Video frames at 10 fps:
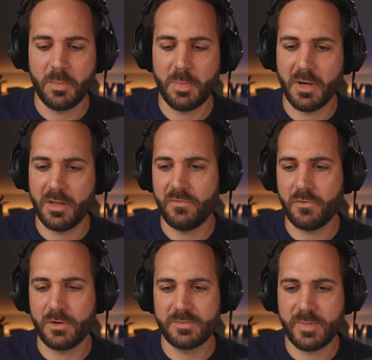But
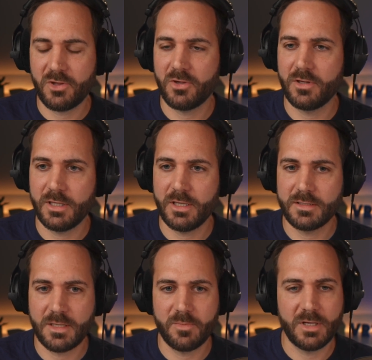for especially
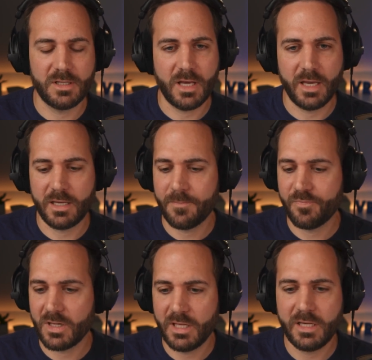something like
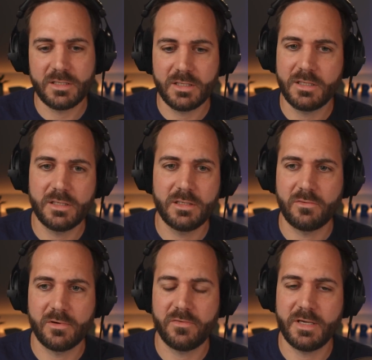LinkedIn
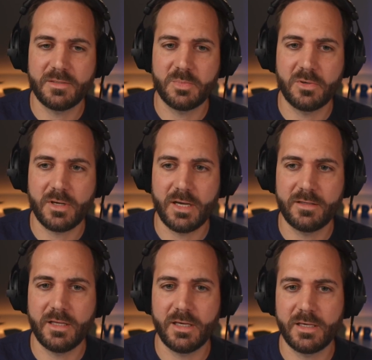or Facebook, I
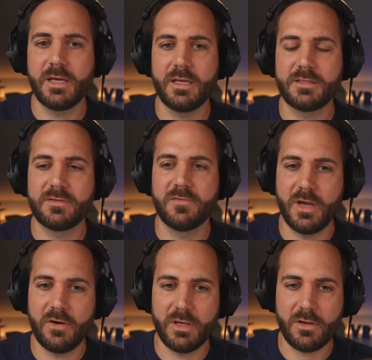think it's
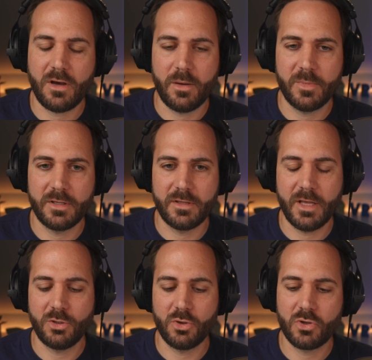very common
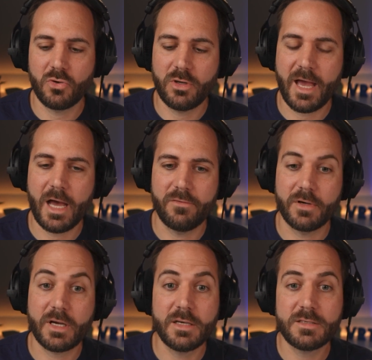that you should have a
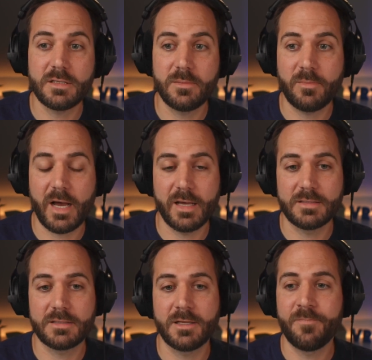
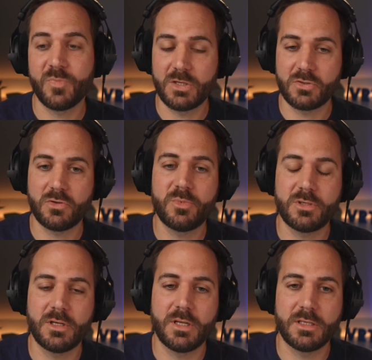customized
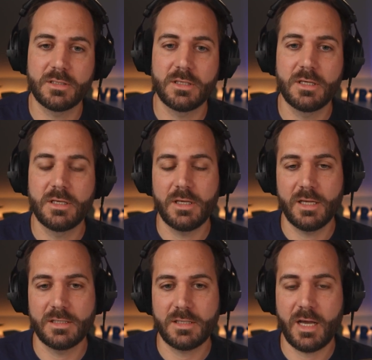description and
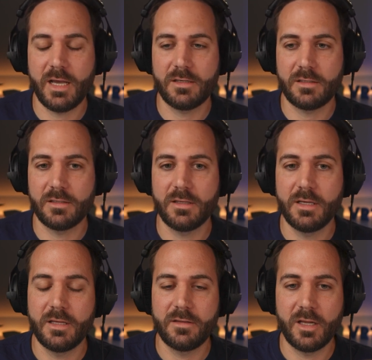title
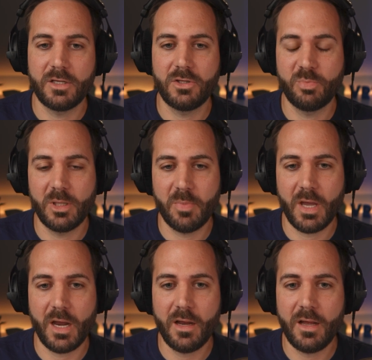that you
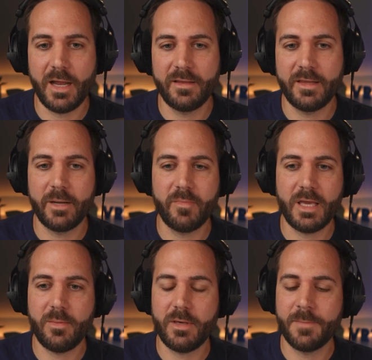prepare, and then
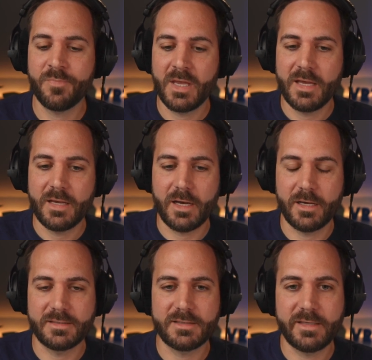maybe
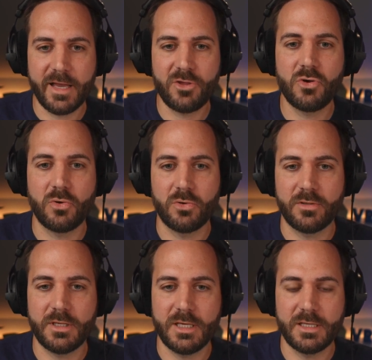
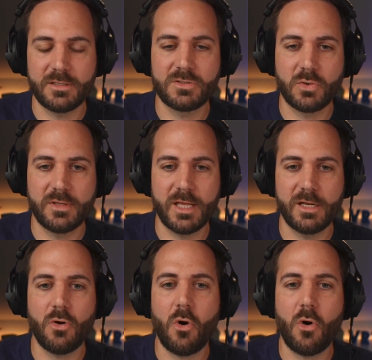schedule it so that it